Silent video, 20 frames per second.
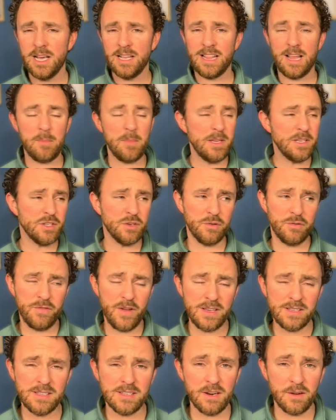That means you're
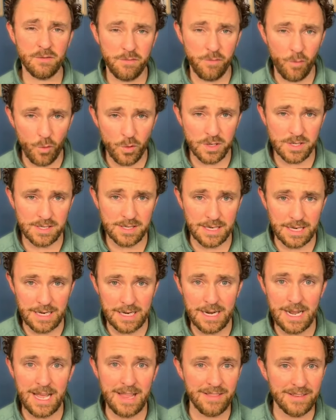facing a 4
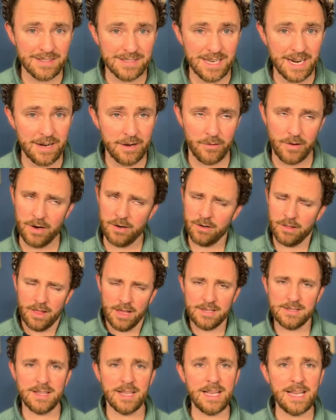seed in the 2nd round
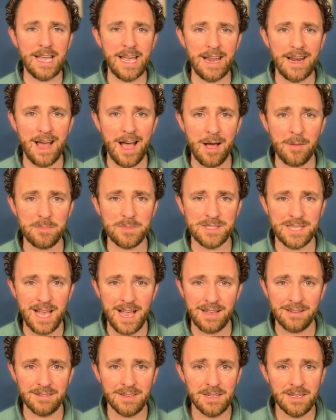unless they get
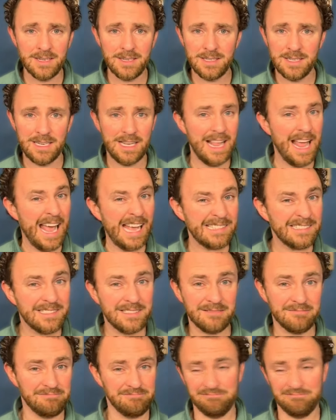upset. That's